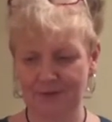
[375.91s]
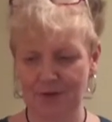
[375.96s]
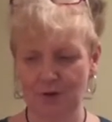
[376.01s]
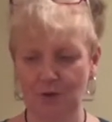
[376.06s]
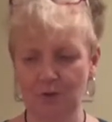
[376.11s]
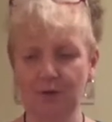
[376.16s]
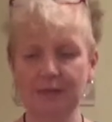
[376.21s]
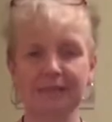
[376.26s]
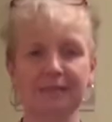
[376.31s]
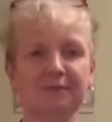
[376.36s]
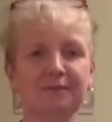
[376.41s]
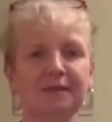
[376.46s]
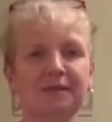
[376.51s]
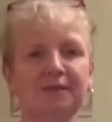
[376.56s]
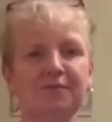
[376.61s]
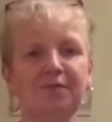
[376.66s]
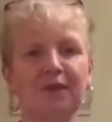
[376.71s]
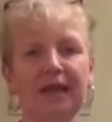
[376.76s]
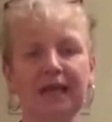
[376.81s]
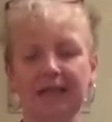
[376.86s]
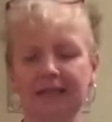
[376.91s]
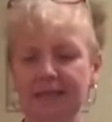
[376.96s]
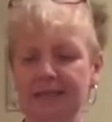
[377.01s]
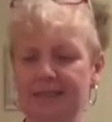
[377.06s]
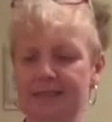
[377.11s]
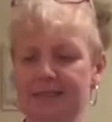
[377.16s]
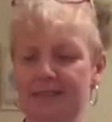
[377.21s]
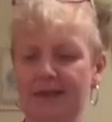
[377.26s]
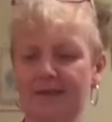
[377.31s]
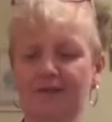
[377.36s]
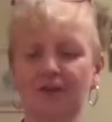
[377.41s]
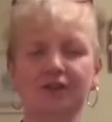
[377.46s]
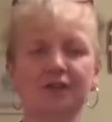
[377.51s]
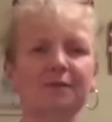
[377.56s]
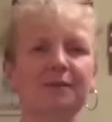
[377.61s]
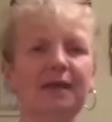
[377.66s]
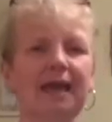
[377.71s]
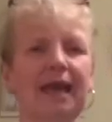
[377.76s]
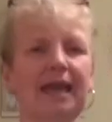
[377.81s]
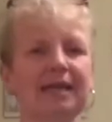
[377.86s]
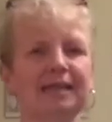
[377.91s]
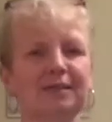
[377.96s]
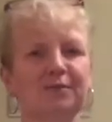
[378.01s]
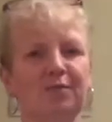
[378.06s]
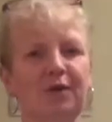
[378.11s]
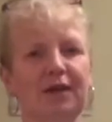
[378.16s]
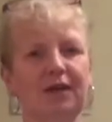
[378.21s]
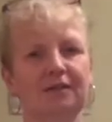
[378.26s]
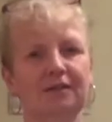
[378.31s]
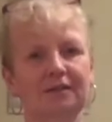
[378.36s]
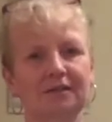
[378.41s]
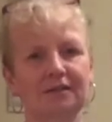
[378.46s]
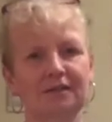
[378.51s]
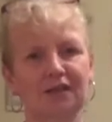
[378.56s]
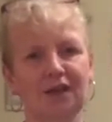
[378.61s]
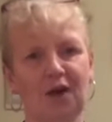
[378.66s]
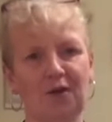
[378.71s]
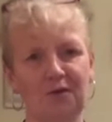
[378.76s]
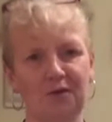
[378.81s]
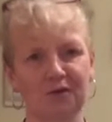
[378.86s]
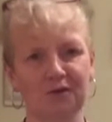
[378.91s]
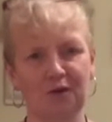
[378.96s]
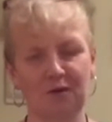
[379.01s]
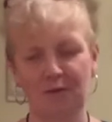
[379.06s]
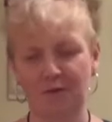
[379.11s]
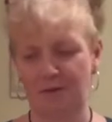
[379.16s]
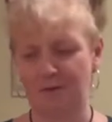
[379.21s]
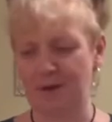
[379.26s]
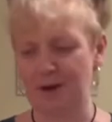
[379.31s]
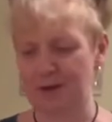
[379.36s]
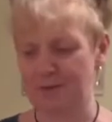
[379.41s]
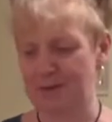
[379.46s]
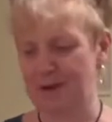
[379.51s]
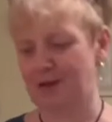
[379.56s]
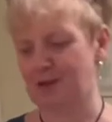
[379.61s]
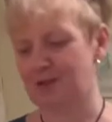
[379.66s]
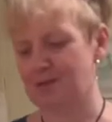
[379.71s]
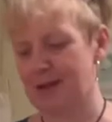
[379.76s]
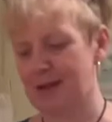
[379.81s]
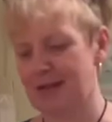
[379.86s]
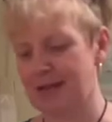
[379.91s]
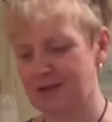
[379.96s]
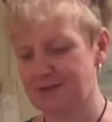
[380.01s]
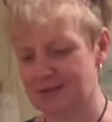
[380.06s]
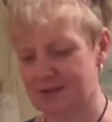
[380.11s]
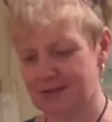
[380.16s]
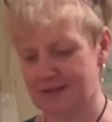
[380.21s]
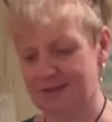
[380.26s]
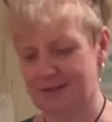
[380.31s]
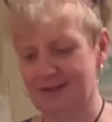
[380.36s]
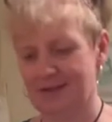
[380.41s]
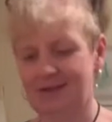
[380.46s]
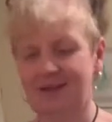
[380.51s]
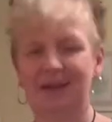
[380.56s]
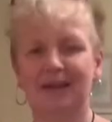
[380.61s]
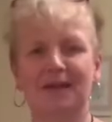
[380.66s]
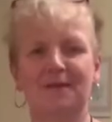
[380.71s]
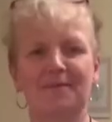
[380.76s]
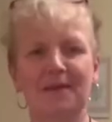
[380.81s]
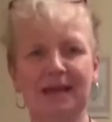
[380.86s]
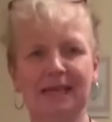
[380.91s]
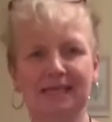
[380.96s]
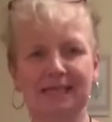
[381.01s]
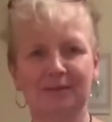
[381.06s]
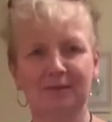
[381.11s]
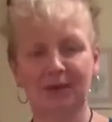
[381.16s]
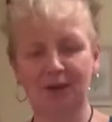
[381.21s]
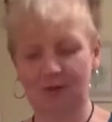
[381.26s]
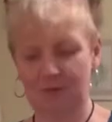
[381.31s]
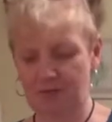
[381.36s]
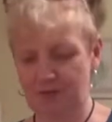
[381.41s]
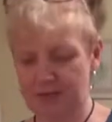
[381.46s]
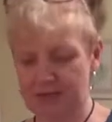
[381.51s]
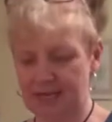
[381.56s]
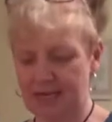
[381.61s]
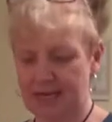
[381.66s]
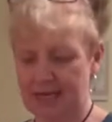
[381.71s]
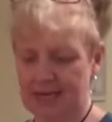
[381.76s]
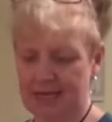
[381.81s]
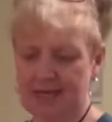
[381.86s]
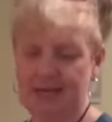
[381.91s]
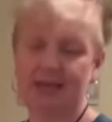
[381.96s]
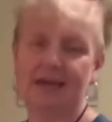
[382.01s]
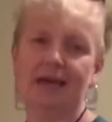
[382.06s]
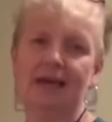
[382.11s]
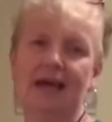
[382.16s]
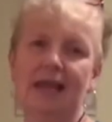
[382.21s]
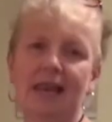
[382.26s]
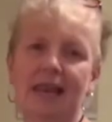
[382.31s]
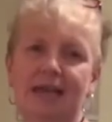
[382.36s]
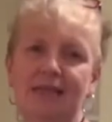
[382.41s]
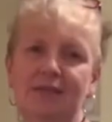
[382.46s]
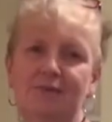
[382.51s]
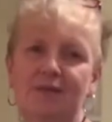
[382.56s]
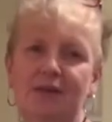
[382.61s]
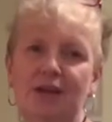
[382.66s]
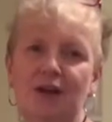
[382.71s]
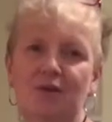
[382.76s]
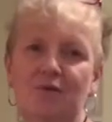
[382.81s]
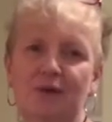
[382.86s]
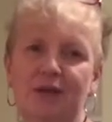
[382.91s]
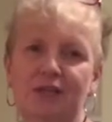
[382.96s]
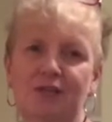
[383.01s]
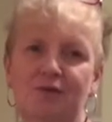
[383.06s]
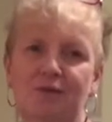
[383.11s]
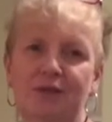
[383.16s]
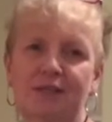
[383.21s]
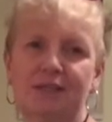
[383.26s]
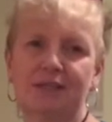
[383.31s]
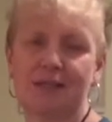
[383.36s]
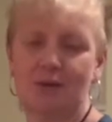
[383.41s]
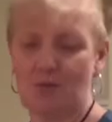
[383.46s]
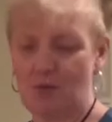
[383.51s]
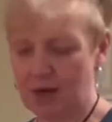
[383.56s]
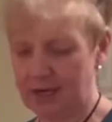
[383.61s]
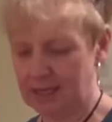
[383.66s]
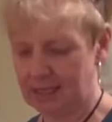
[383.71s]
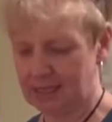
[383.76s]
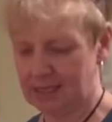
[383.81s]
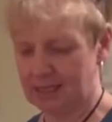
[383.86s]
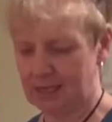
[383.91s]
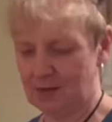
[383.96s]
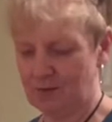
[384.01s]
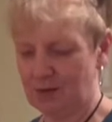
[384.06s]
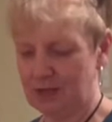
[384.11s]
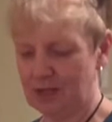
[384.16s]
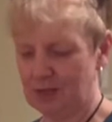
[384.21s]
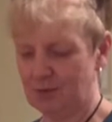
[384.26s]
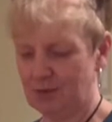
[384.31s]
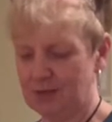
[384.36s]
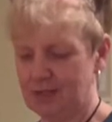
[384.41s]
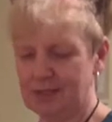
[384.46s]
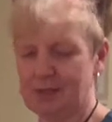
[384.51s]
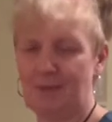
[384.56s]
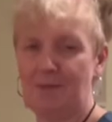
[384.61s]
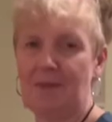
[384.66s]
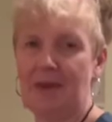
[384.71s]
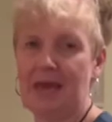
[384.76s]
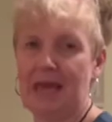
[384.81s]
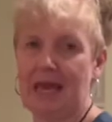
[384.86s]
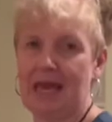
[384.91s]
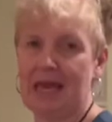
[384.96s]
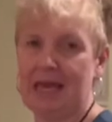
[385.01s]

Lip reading: Oh, and some sprinkles. I've got some cake sprinkles to go on top of my marshmallows. Makes them look pretty and lets me know which ones are white and which ones are pink.